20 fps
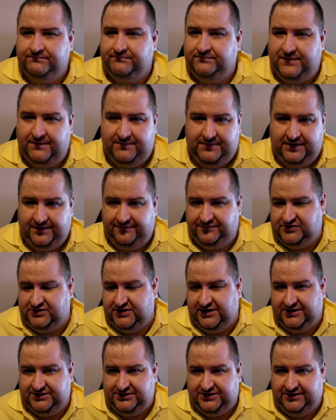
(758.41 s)
They've been
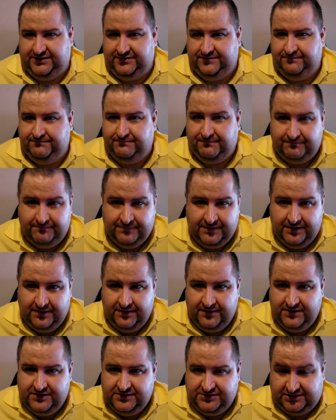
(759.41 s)
charging
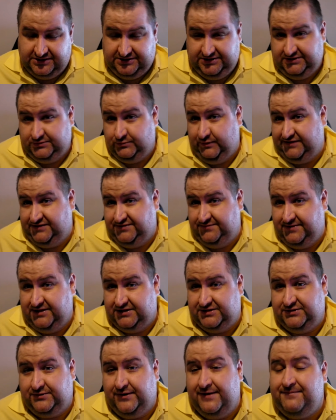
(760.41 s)
us way too much.
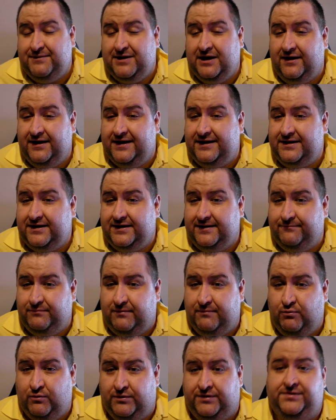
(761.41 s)
So I ended up
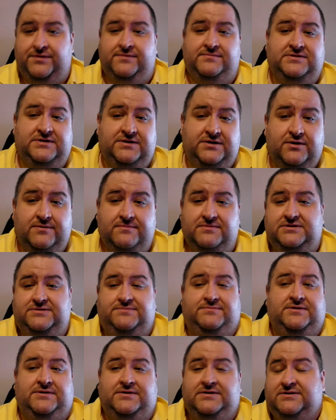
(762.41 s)
reporting them to the
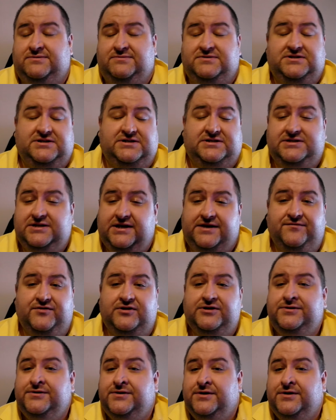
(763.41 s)
Ombudsman because I was just sick of it.